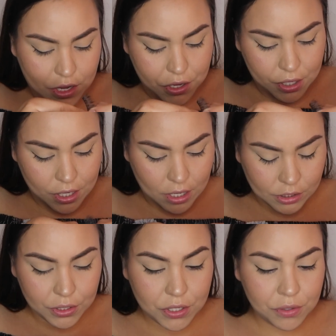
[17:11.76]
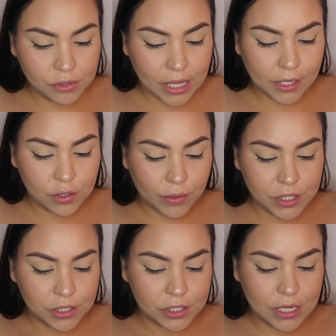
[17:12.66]
you can also use like
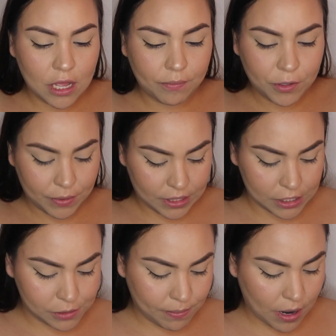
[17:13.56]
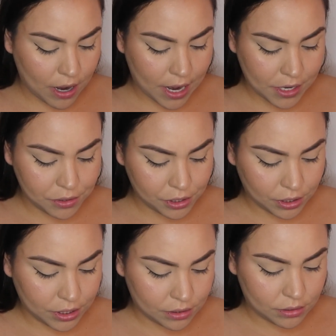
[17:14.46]
tweezers to help you with this part. I
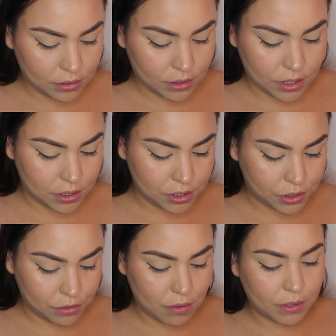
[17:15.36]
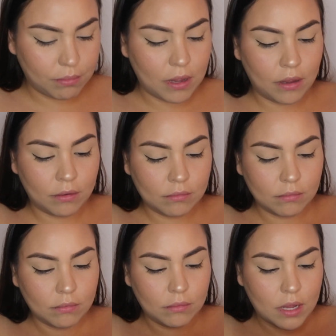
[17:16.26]
usually can just do it with my
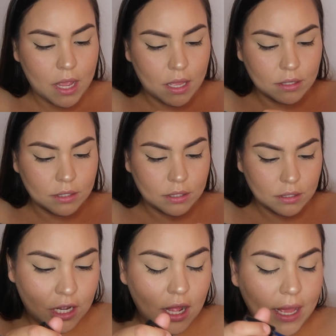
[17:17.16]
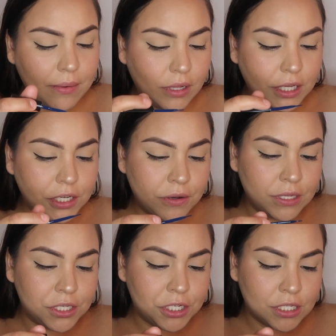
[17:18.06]
hand. So all I really do
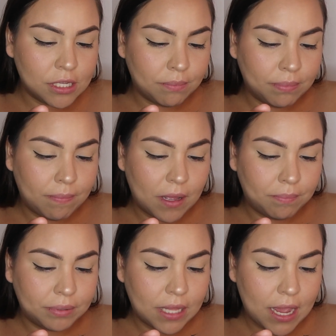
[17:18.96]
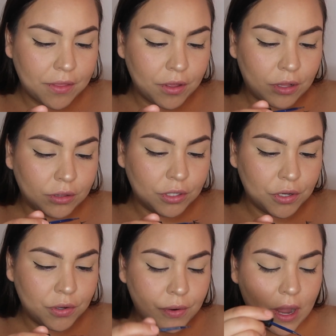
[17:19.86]
is just apply the
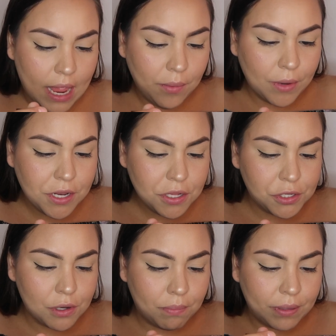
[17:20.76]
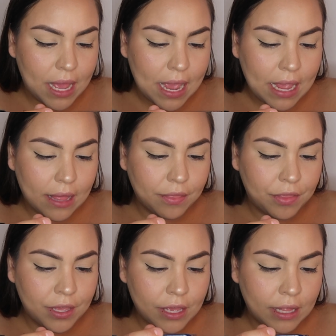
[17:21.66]
glue. And when you do apply
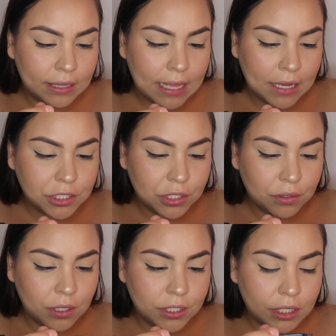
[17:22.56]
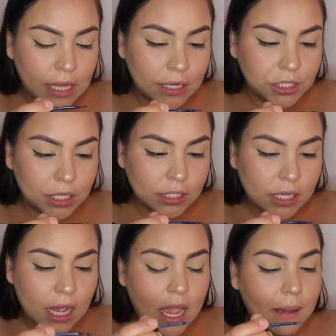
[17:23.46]
the lash glue onto your
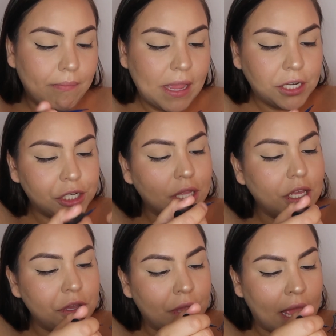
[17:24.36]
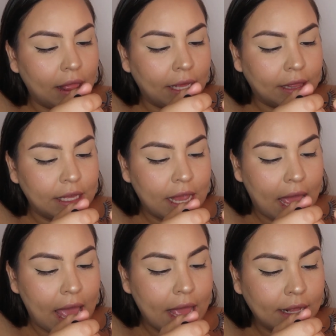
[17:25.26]
lashes, make sure that you get like
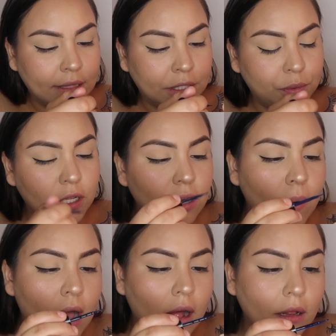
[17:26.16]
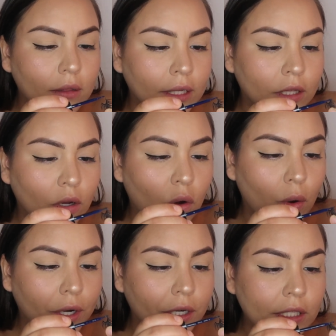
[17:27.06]
the ends really well, like the
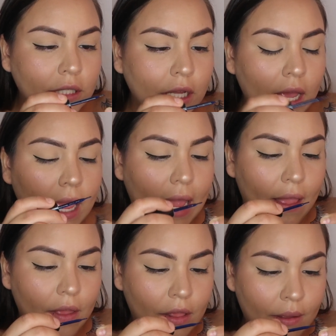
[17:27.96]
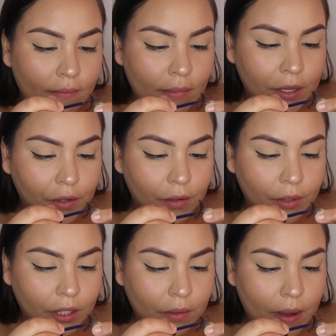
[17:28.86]
corners, and then the middle
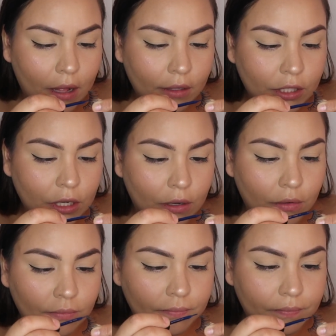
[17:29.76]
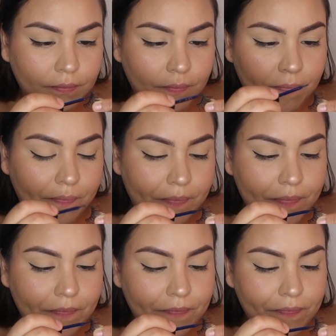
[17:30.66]
really well. So
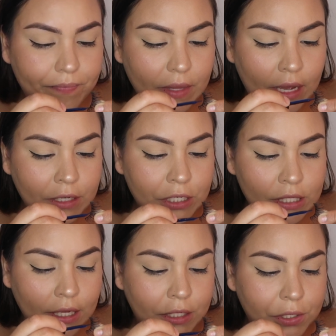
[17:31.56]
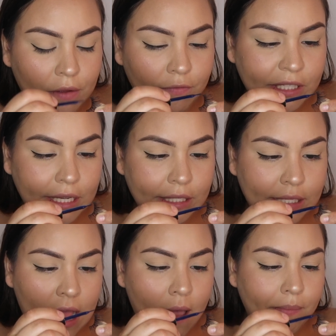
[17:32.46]
I just like to
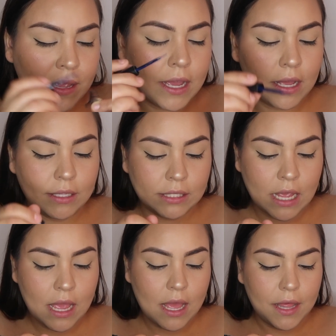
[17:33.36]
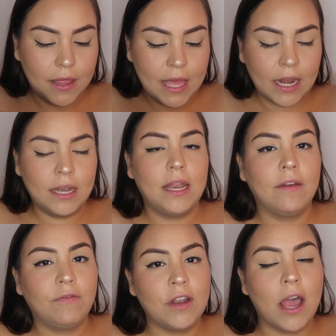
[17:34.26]
emphasize that, because then
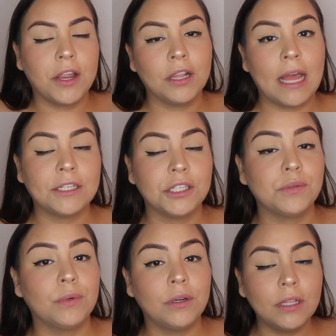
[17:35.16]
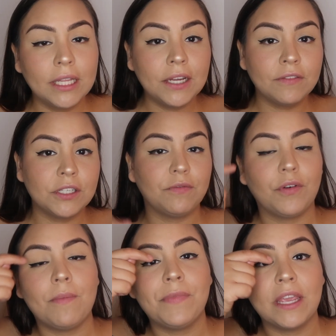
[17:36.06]
if not, your lashes will lift
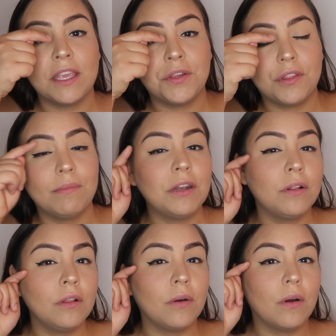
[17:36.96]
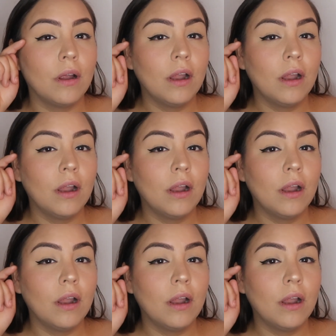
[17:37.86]
from like either the middle,